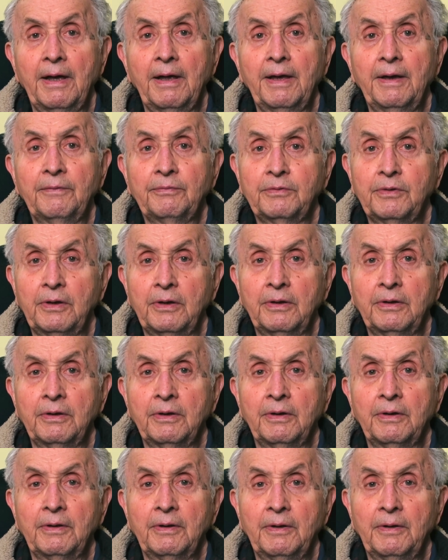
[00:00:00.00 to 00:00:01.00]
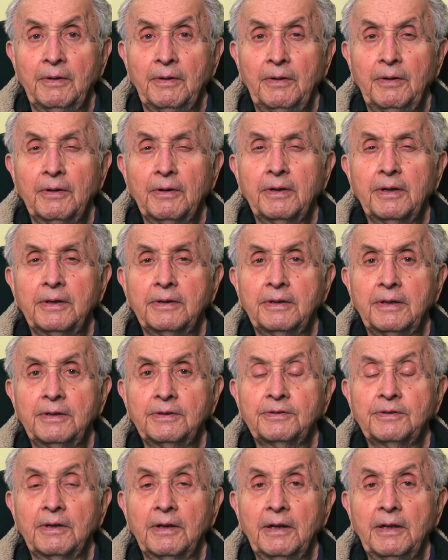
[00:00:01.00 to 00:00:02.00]
have to look at
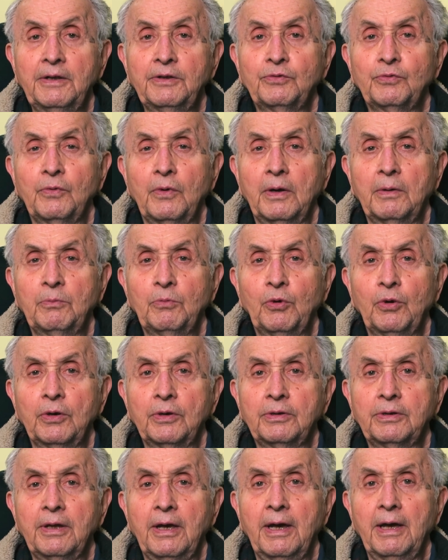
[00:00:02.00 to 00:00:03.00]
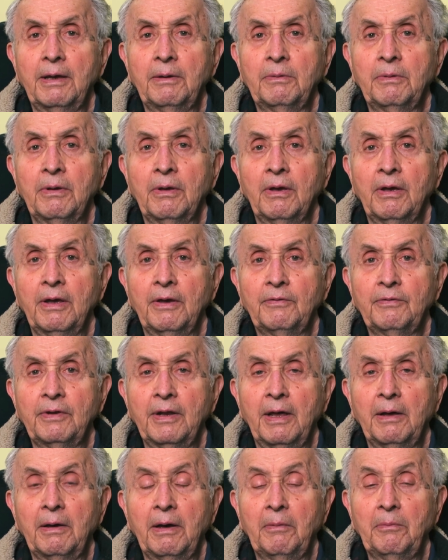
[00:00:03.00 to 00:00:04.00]
this at least one more time.
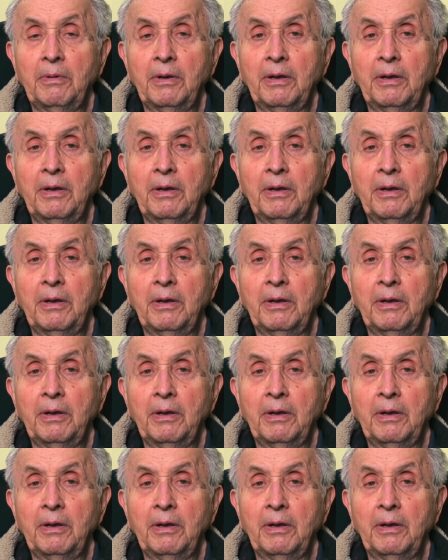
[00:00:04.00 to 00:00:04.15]
If not, I'll